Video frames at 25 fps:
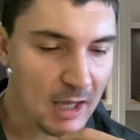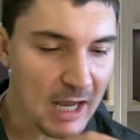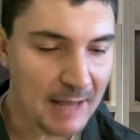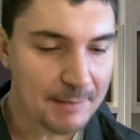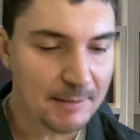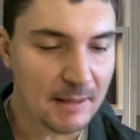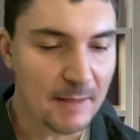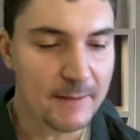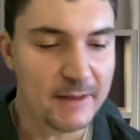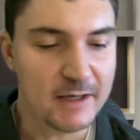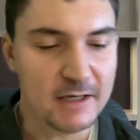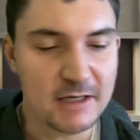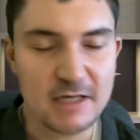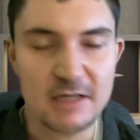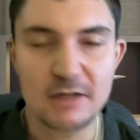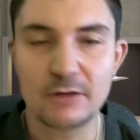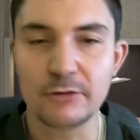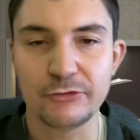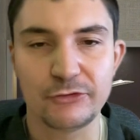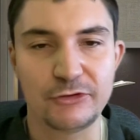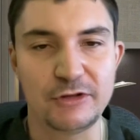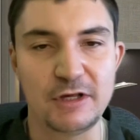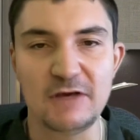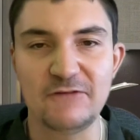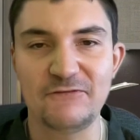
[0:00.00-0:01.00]
And then the
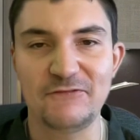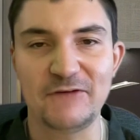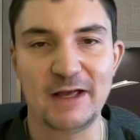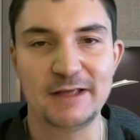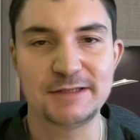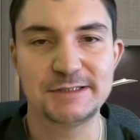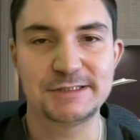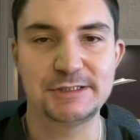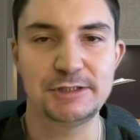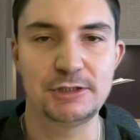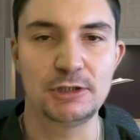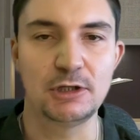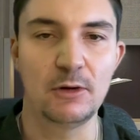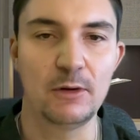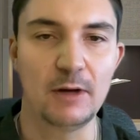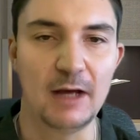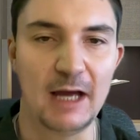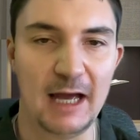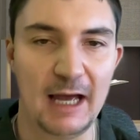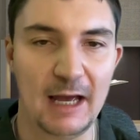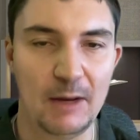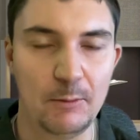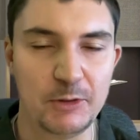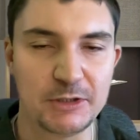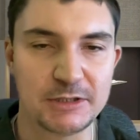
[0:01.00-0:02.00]
Eagles defense, you know,
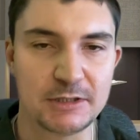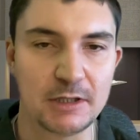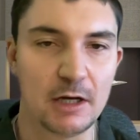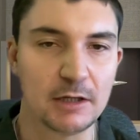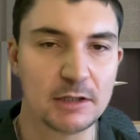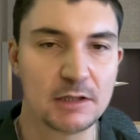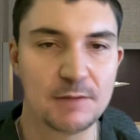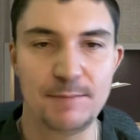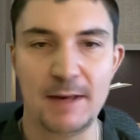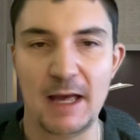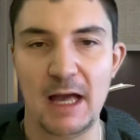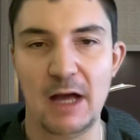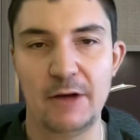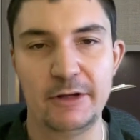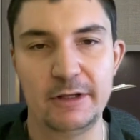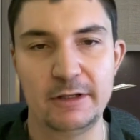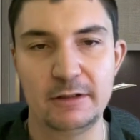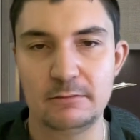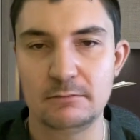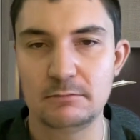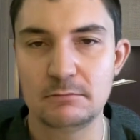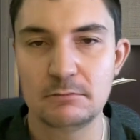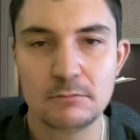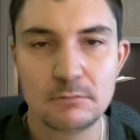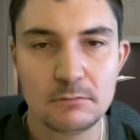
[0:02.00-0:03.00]
we talked about
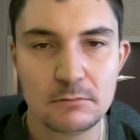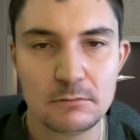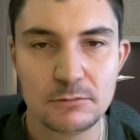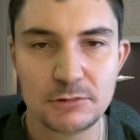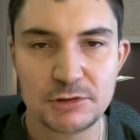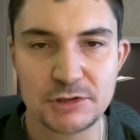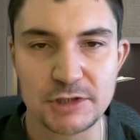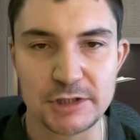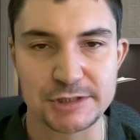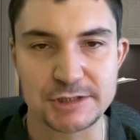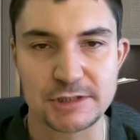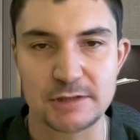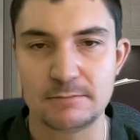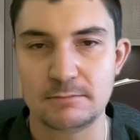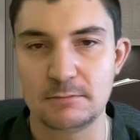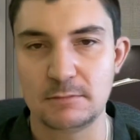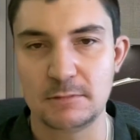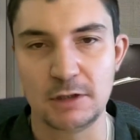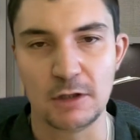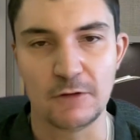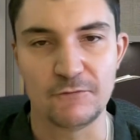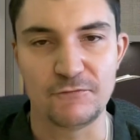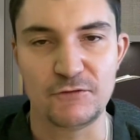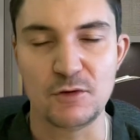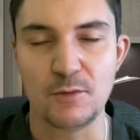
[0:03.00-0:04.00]
it just,
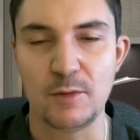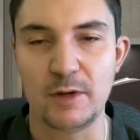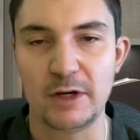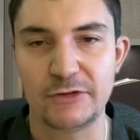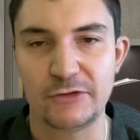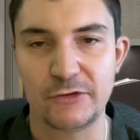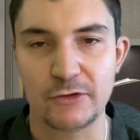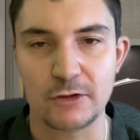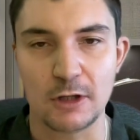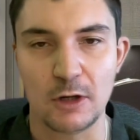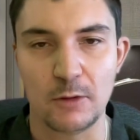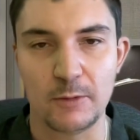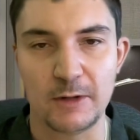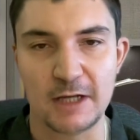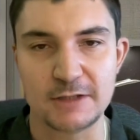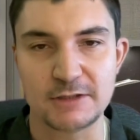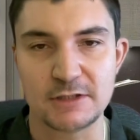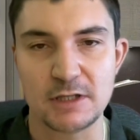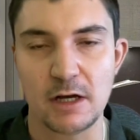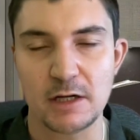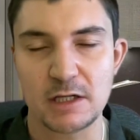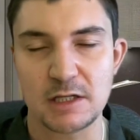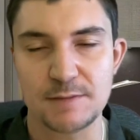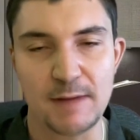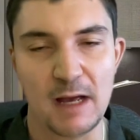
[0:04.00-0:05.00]
you know, a few minutes ago when I
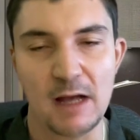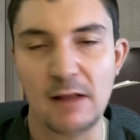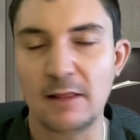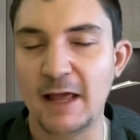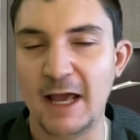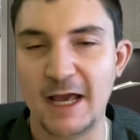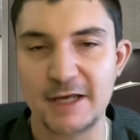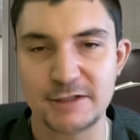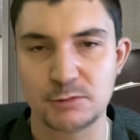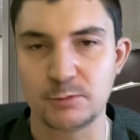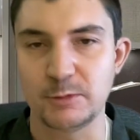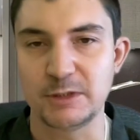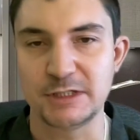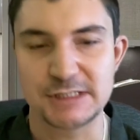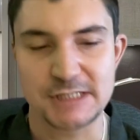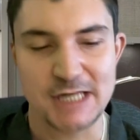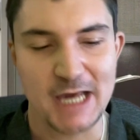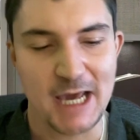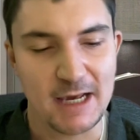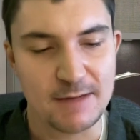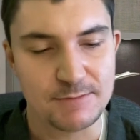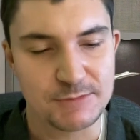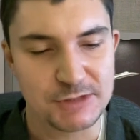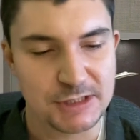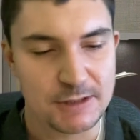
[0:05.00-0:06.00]
talked about last week's
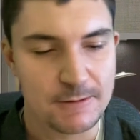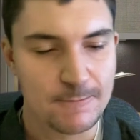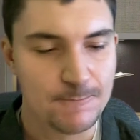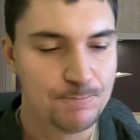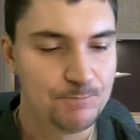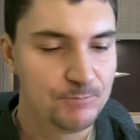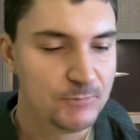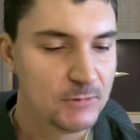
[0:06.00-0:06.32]
games.